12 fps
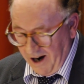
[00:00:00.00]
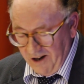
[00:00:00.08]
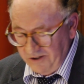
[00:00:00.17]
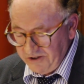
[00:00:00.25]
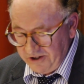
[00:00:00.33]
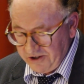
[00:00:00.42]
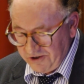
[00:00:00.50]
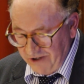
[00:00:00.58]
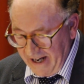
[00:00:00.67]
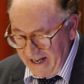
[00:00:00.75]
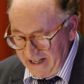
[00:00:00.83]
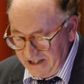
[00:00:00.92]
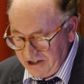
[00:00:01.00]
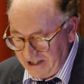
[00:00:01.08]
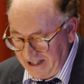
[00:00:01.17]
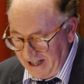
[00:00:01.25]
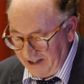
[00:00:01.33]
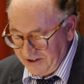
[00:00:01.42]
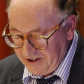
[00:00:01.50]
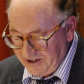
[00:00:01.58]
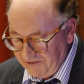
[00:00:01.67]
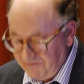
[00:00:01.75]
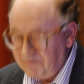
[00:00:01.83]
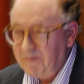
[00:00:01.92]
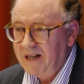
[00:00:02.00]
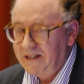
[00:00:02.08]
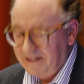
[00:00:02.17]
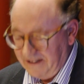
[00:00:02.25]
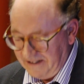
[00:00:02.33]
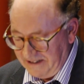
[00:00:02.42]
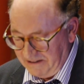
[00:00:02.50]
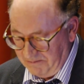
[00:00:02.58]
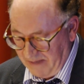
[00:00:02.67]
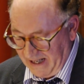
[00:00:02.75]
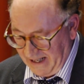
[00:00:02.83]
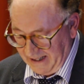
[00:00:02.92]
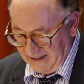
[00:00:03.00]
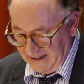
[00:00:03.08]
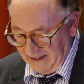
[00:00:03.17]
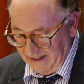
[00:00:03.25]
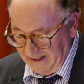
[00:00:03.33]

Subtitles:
oh strange lust of murder in man.